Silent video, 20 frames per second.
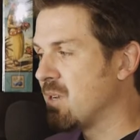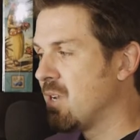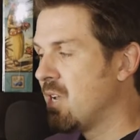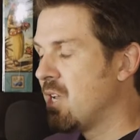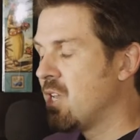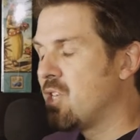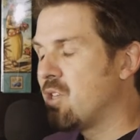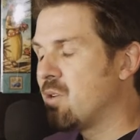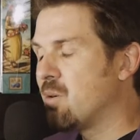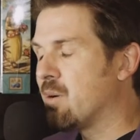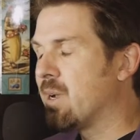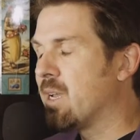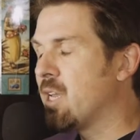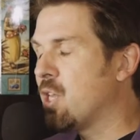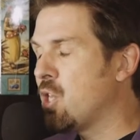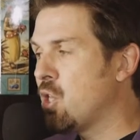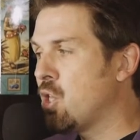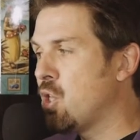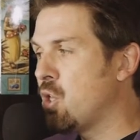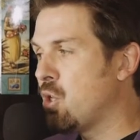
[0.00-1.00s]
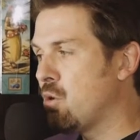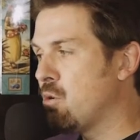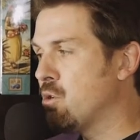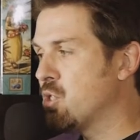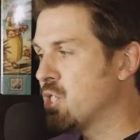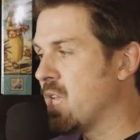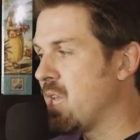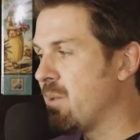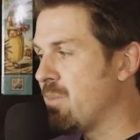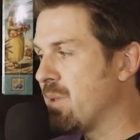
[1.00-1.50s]
Absolutely. You are a huge
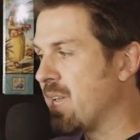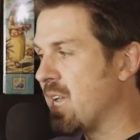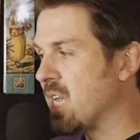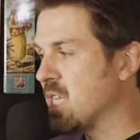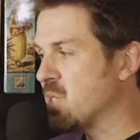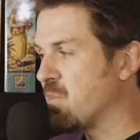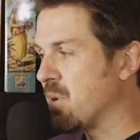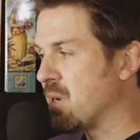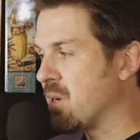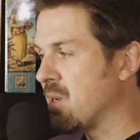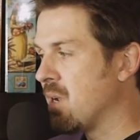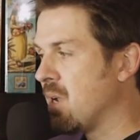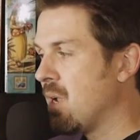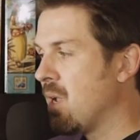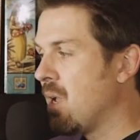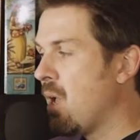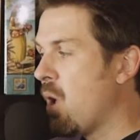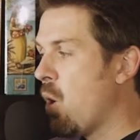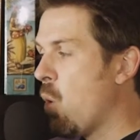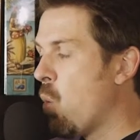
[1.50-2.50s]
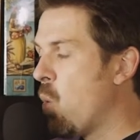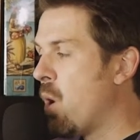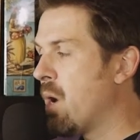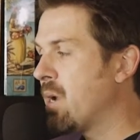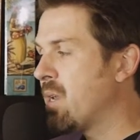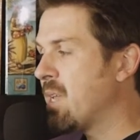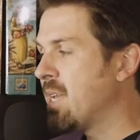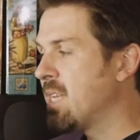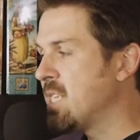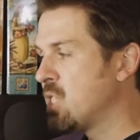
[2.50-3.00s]
gaming expert. Yes.
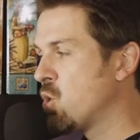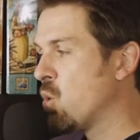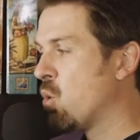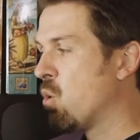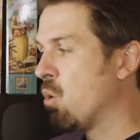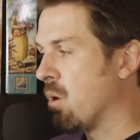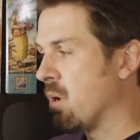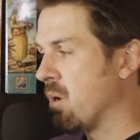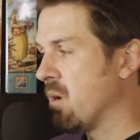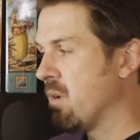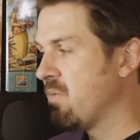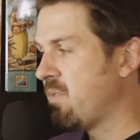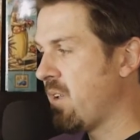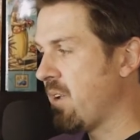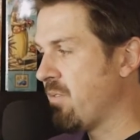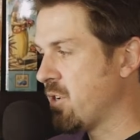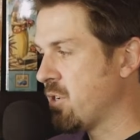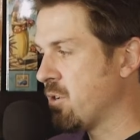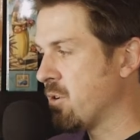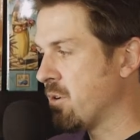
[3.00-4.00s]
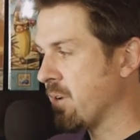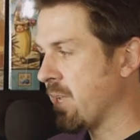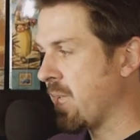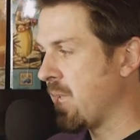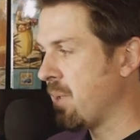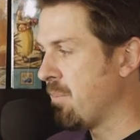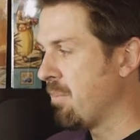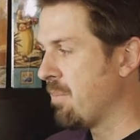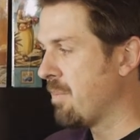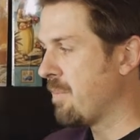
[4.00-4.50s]
What is your favorite or game?